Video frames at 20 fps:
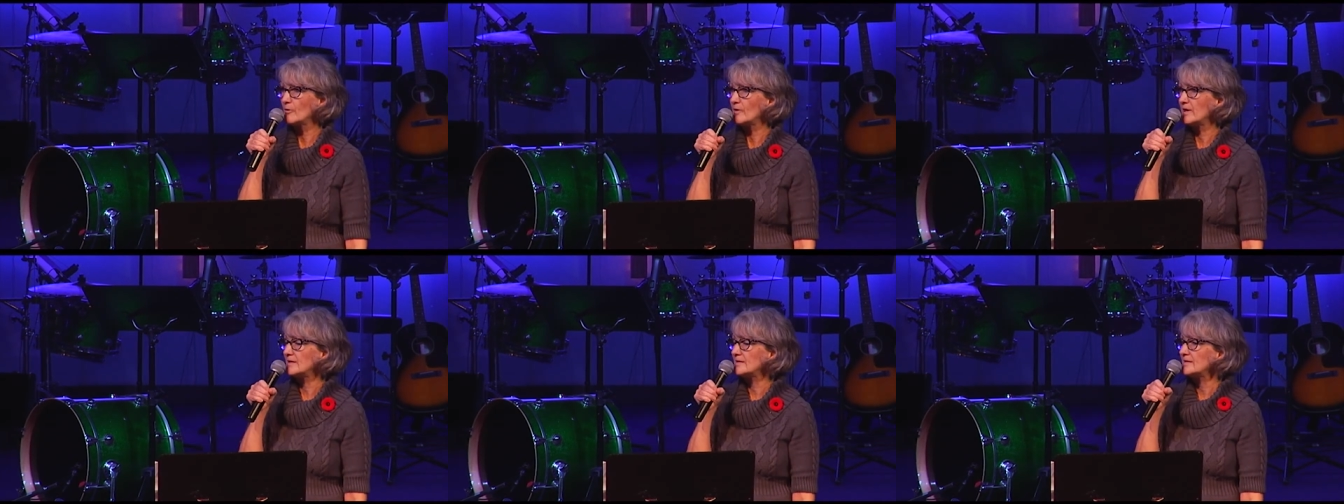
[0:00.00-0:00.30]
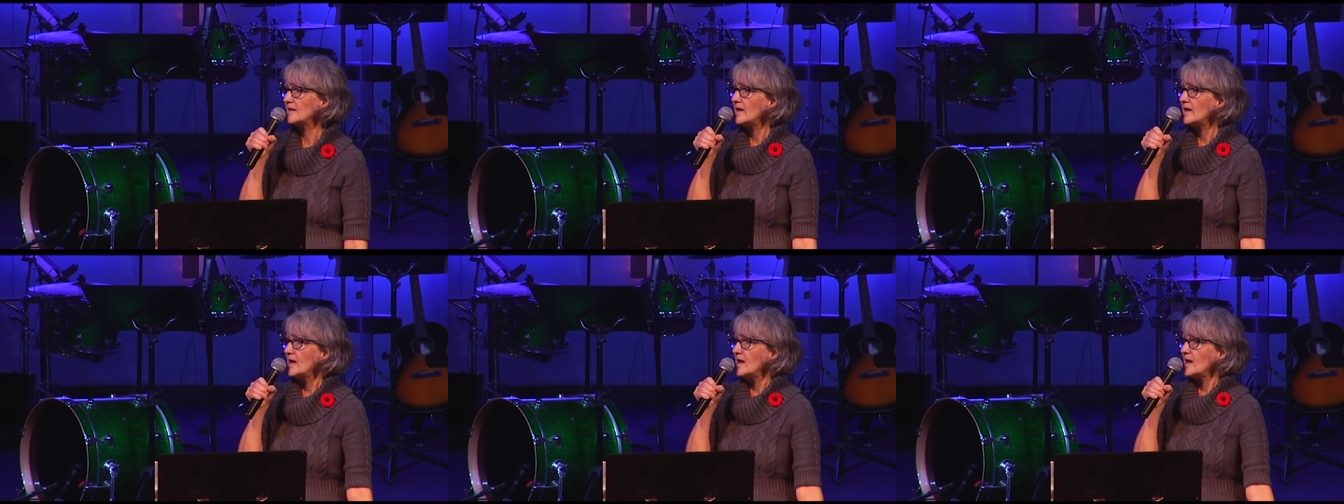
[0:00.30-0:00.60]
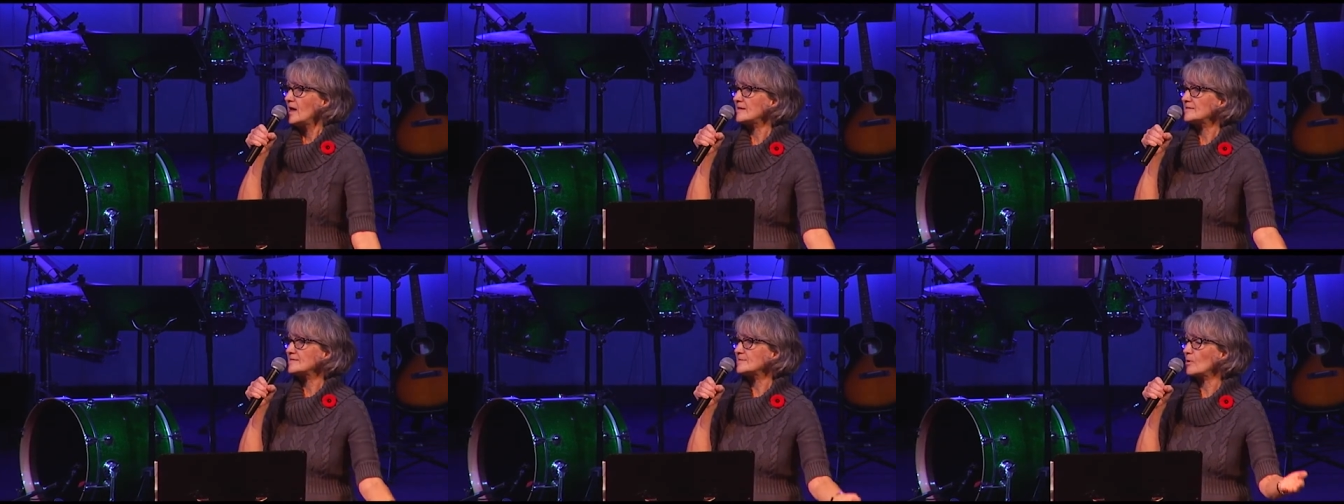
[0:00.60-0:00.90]
And
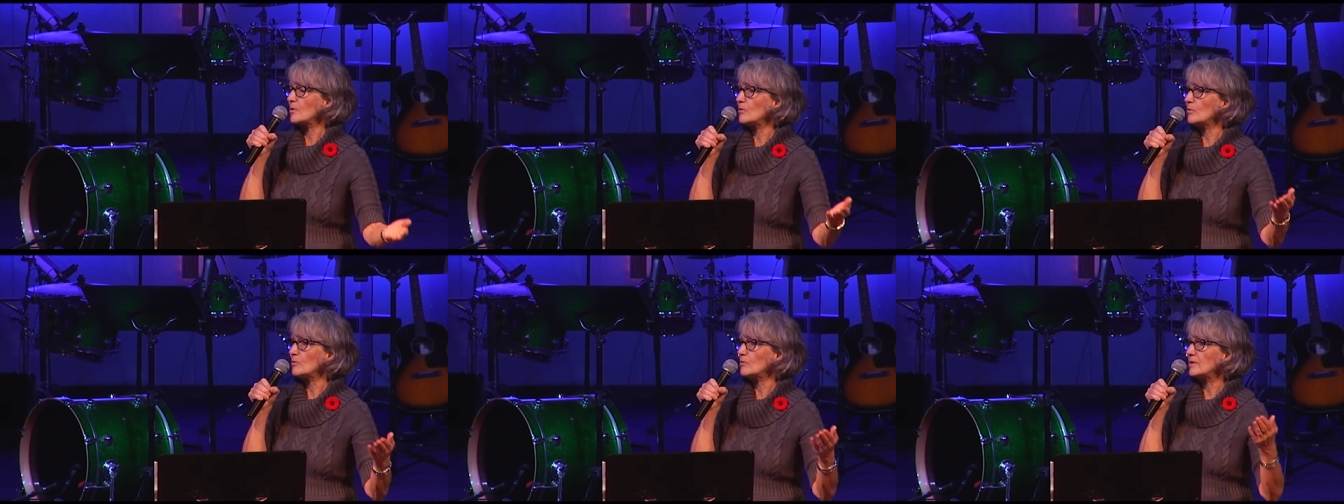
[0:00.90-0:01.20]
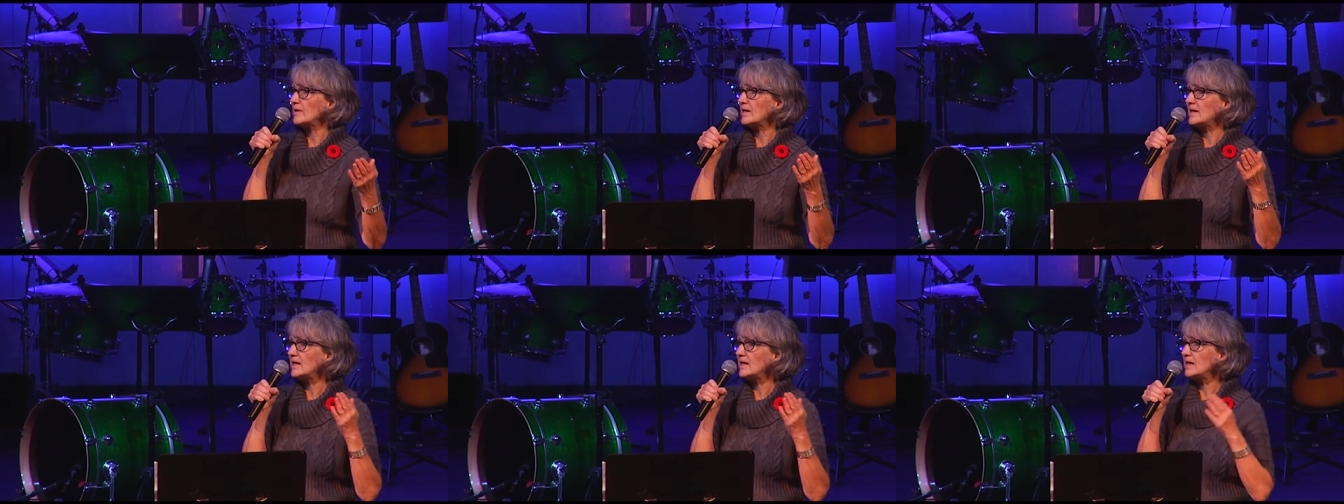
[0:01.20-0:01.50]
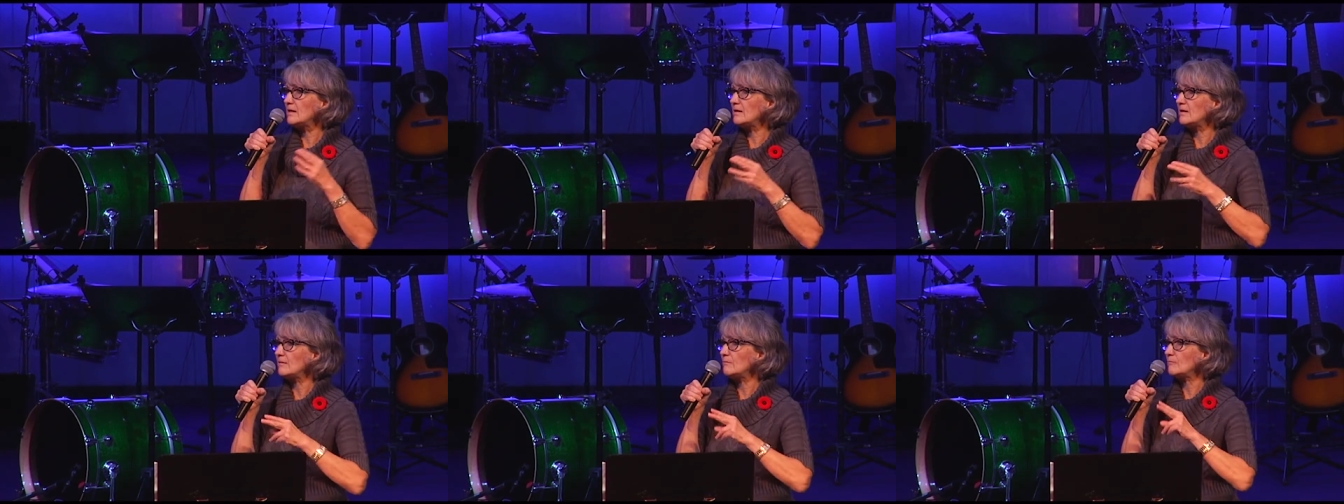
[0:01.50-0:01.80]
so he